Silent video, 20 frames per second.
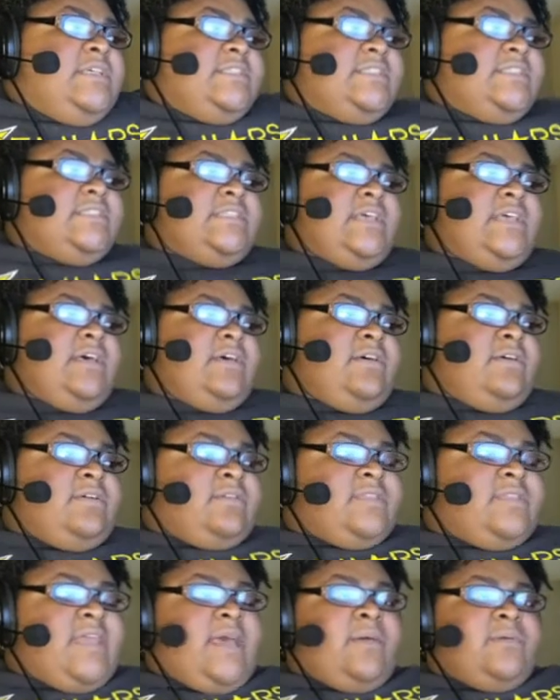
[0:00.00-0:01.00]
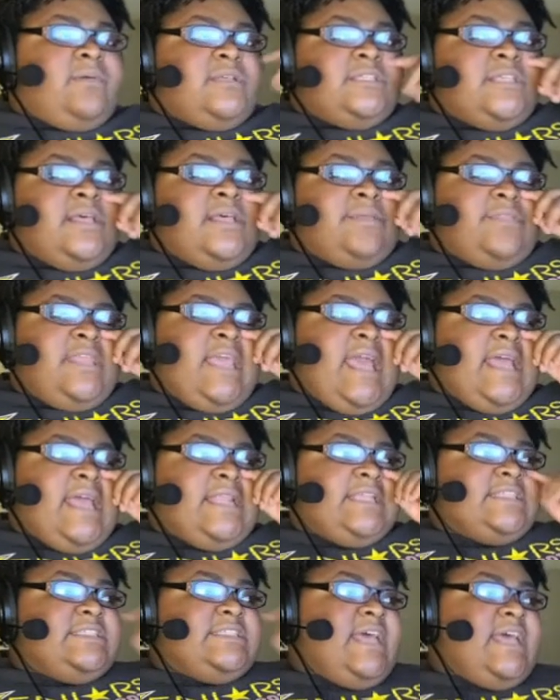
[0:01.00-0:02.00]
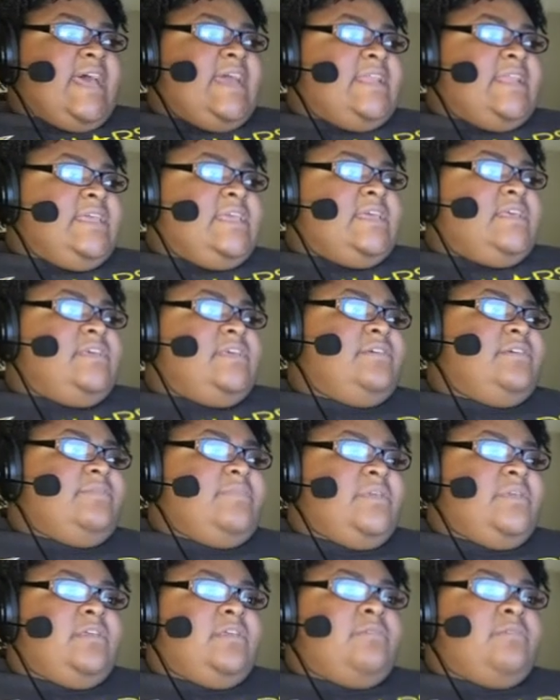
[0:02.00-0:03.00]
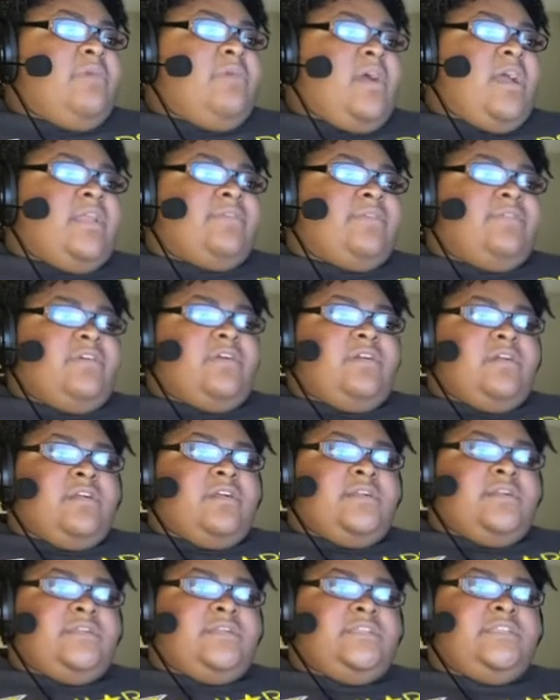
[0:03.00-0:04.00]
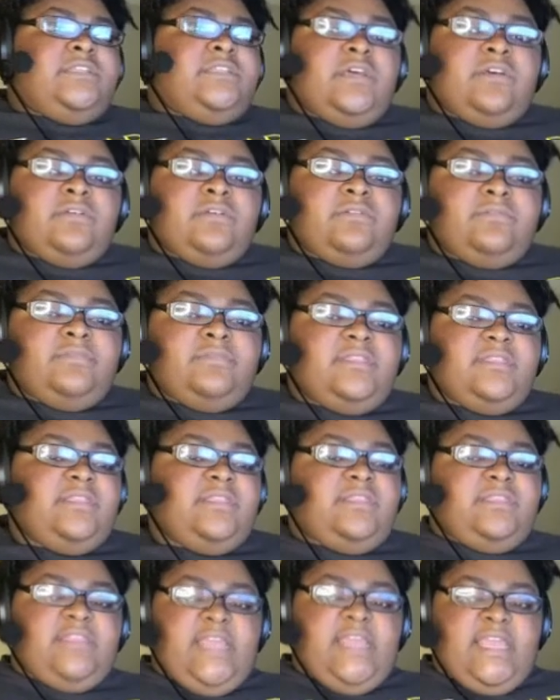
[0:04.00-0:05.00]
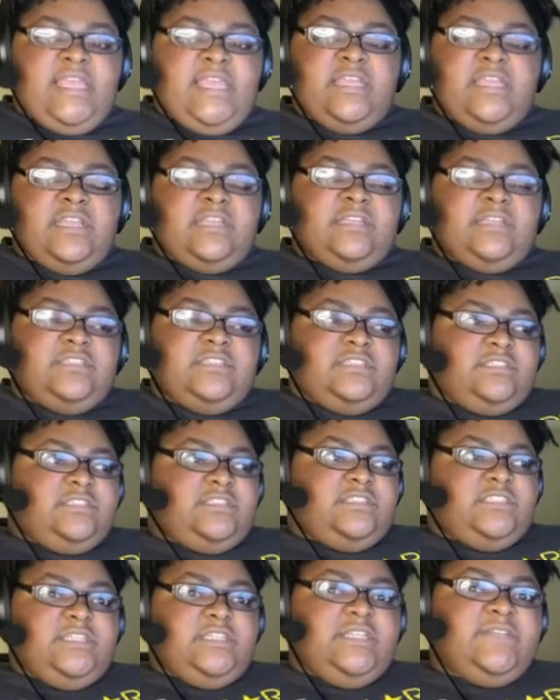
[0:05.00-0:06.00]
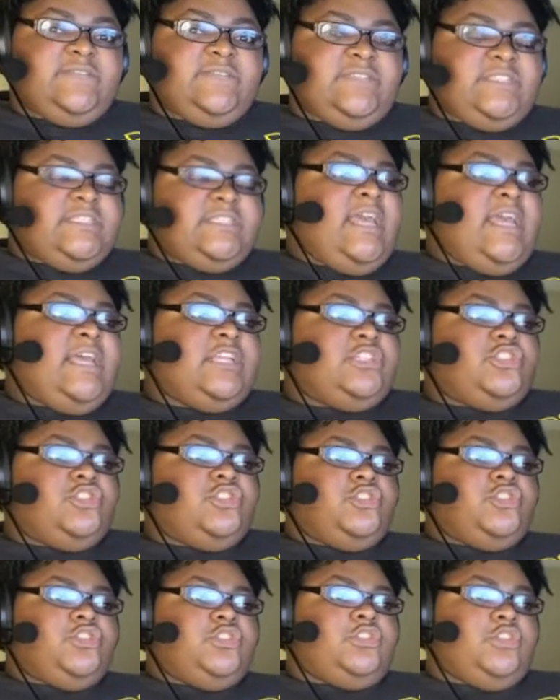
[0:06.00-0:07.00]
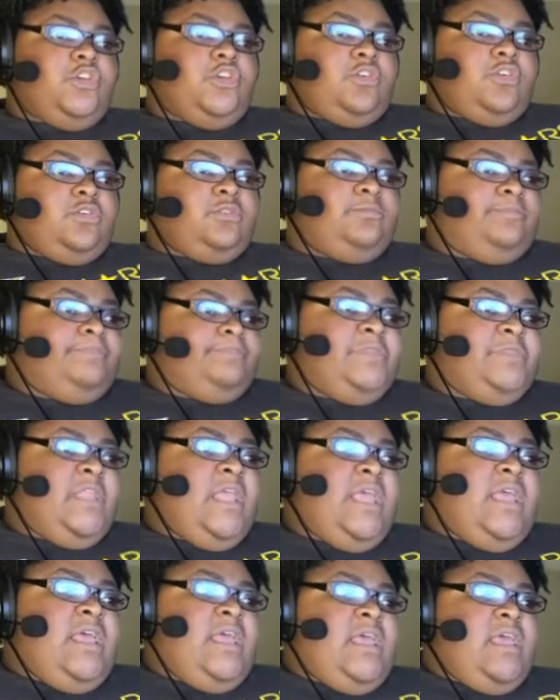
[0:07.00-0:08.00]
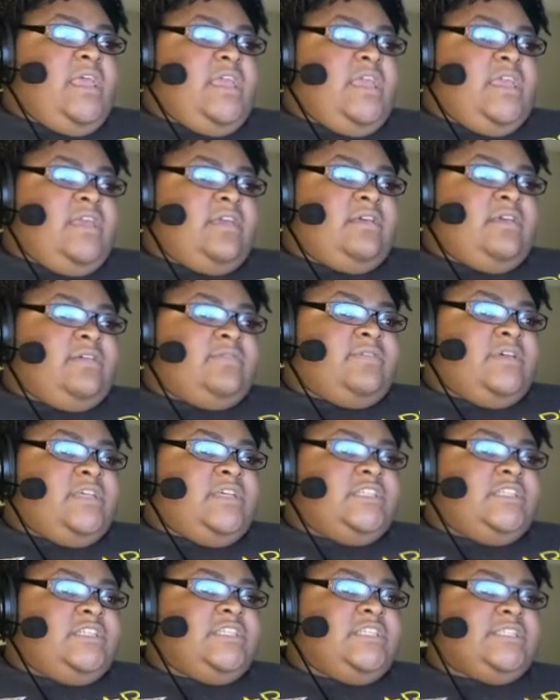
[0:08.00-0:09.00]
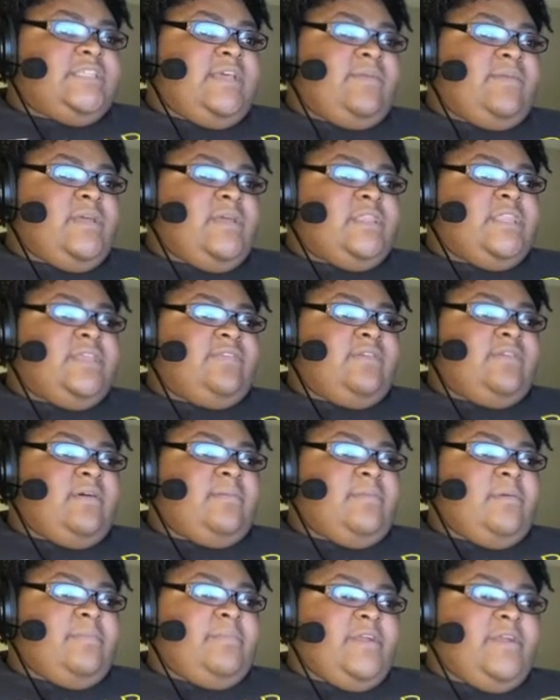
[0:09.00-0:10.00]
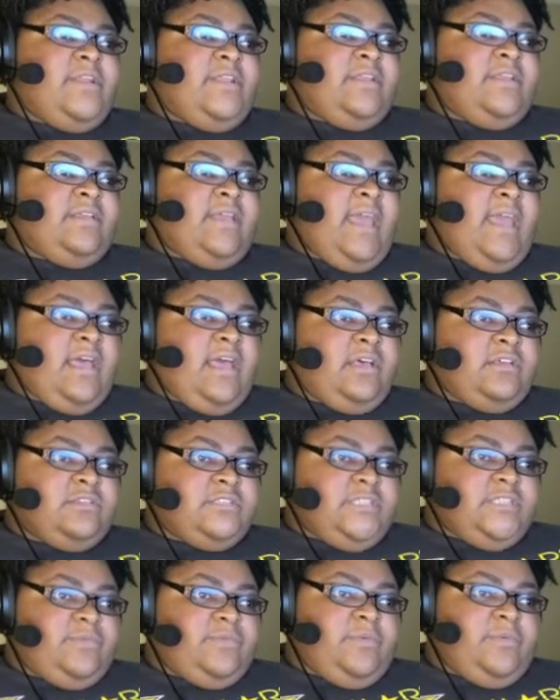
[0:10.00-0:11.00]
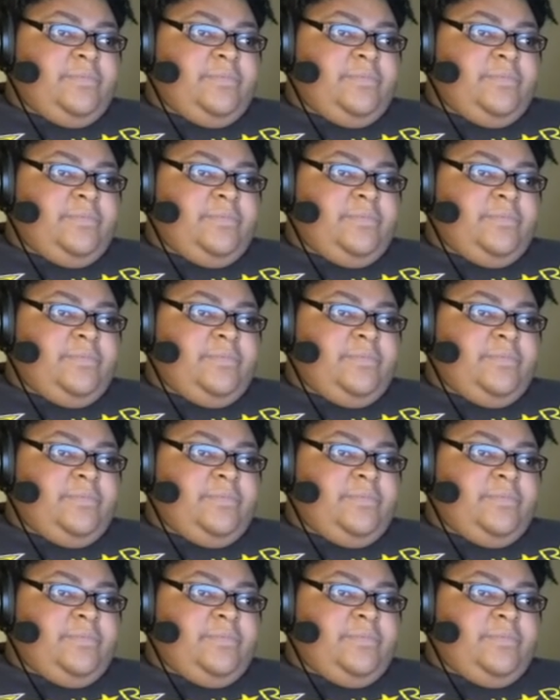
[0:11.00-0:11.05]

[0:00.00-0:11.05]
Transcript: So that was something I decided could be part of her, thing. She loves to sketch. So if she could say one thing from a burning house, it would